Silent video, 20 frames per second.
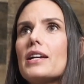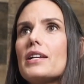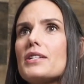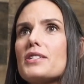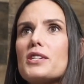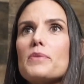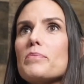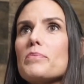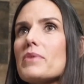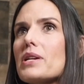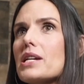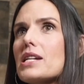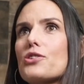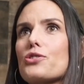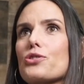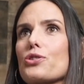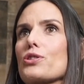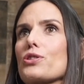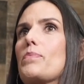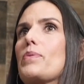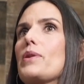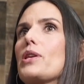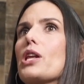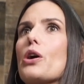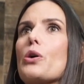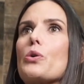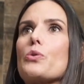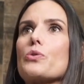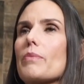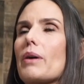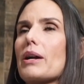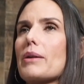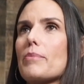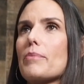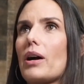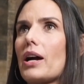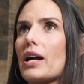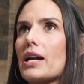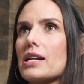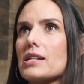to me, it just blows my
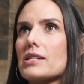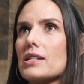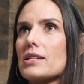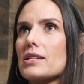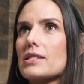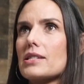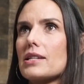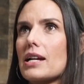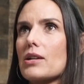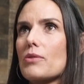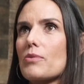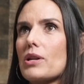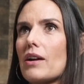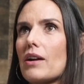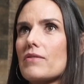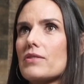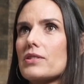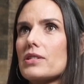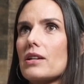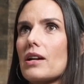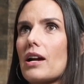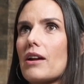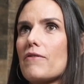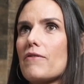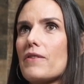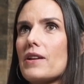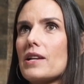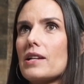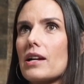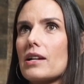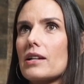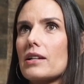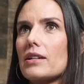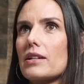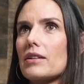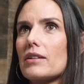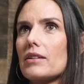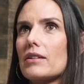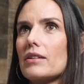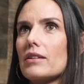mind. It's like I feel
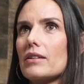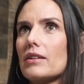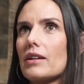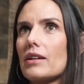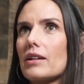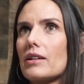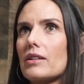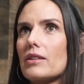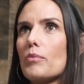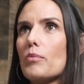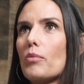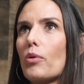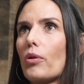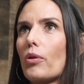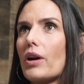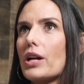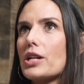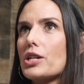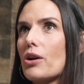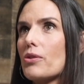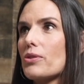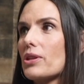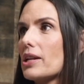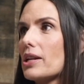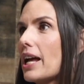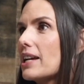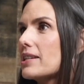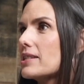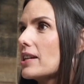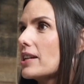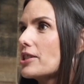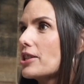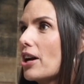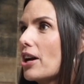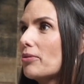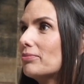like the more I know, the less I know.